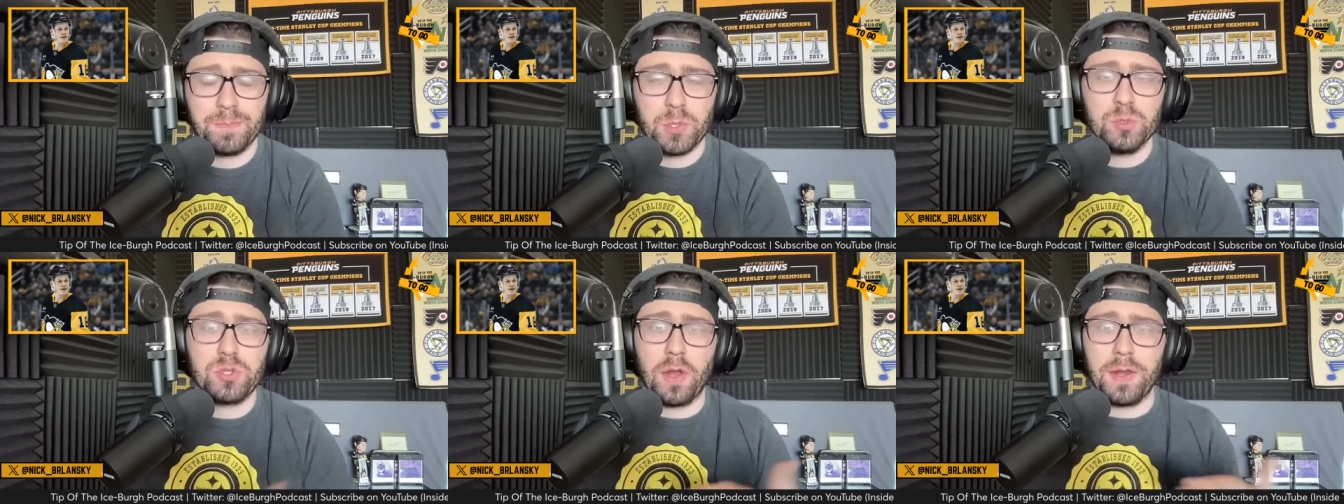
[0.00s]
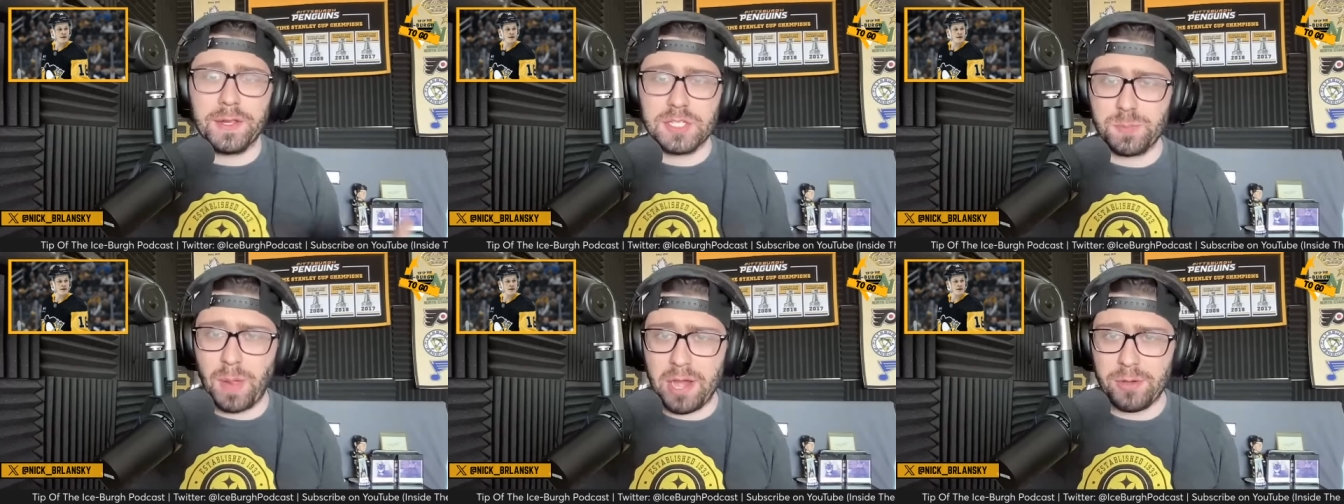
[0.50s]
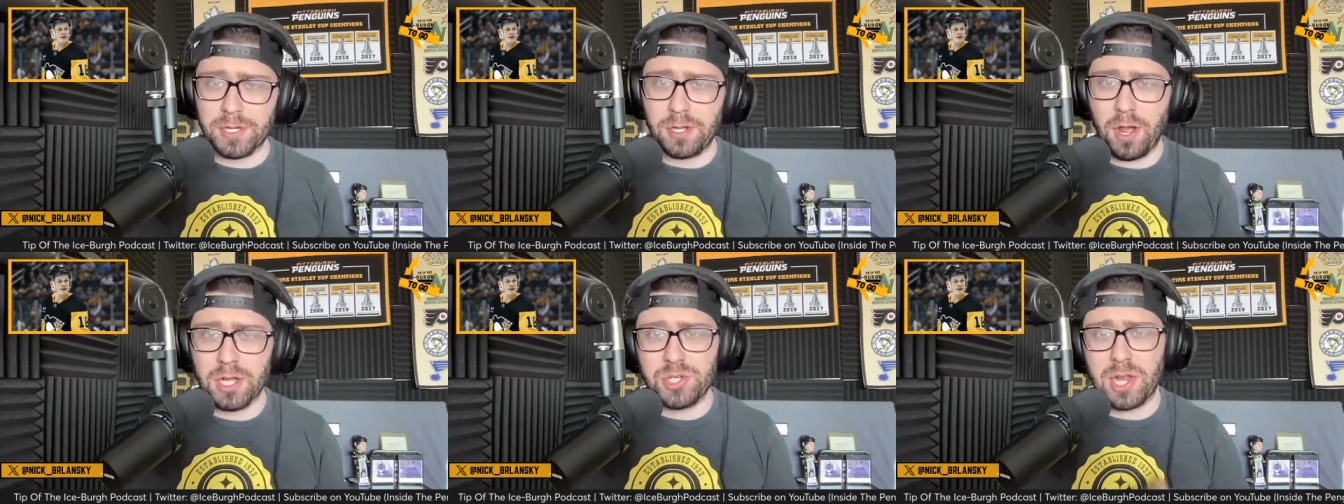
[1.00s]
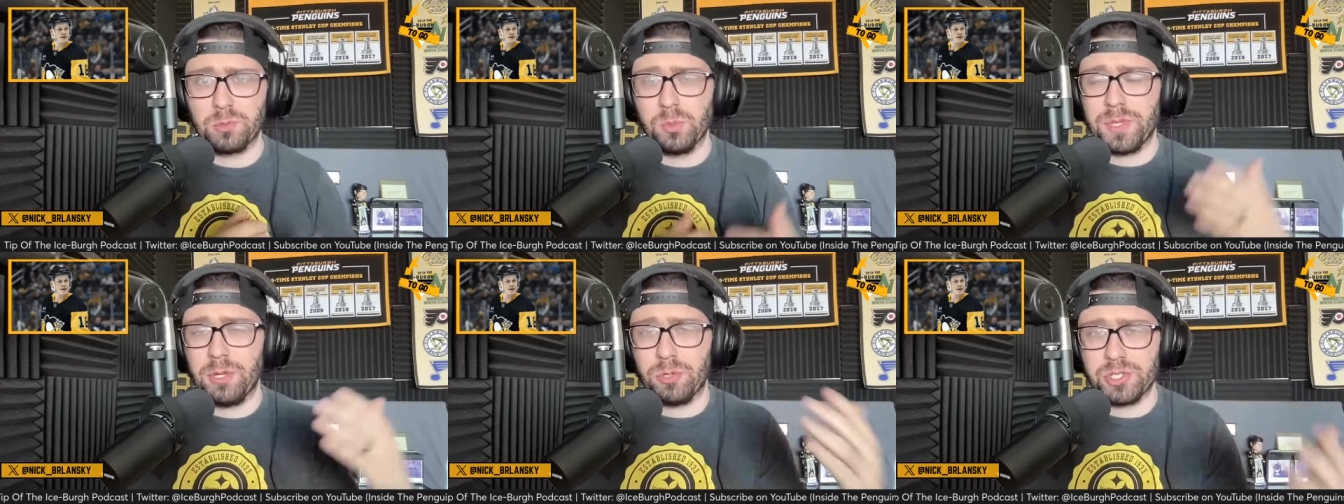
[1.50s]
who's on an expiring contract, will
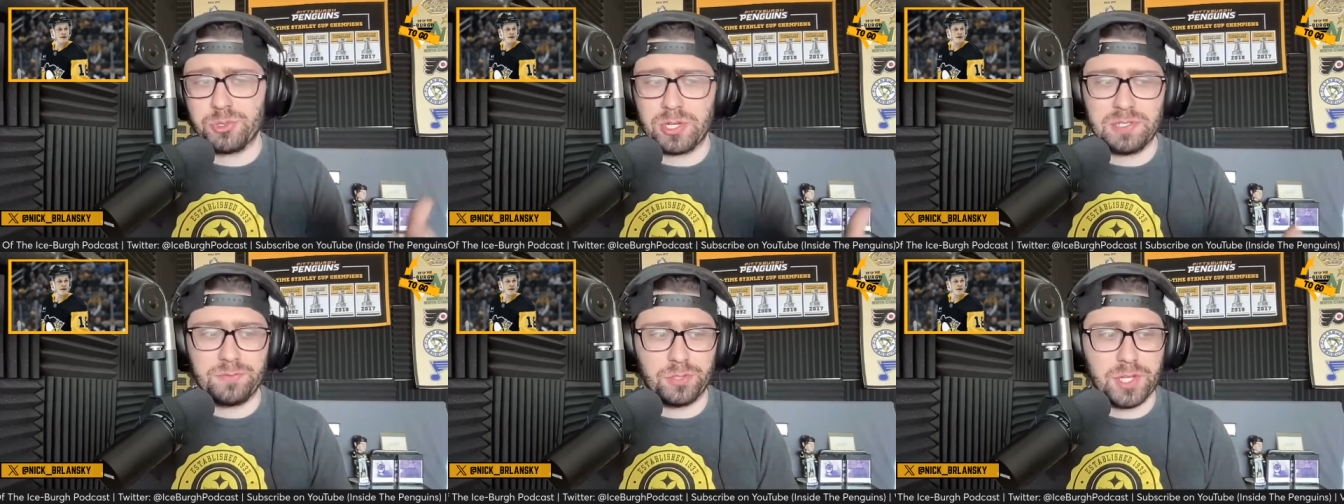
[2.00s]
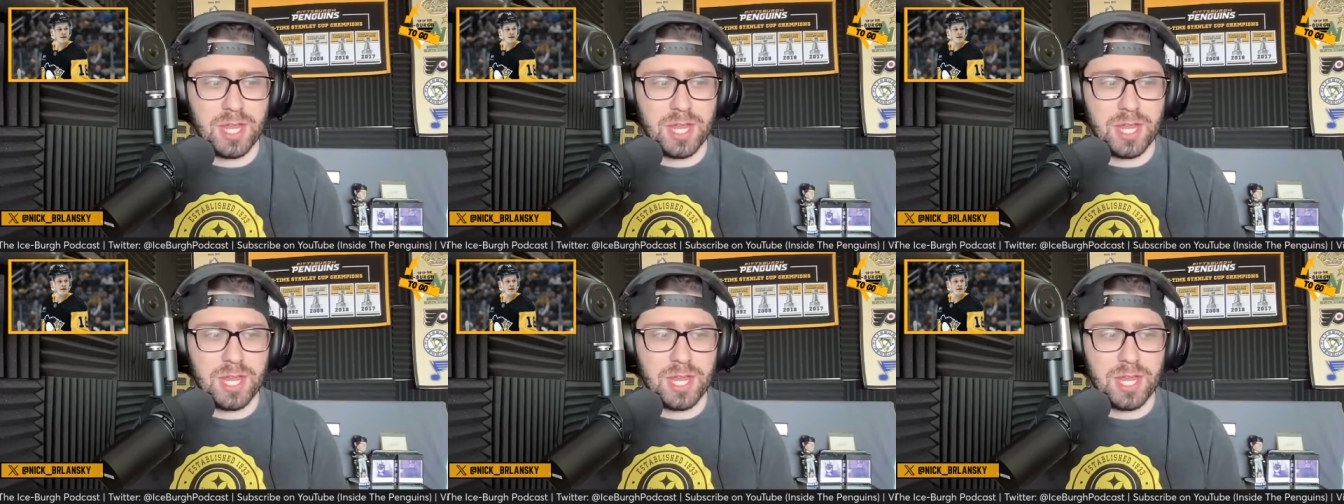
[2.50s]
be a restricted free